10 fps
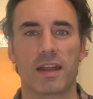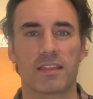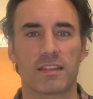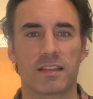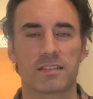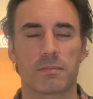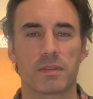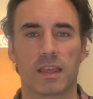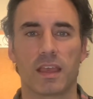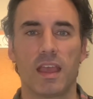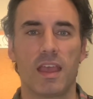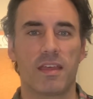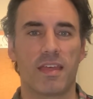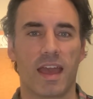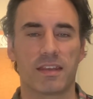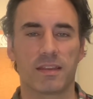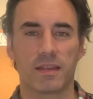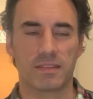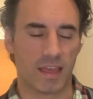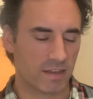I think that's something that
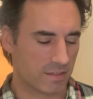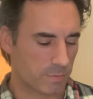is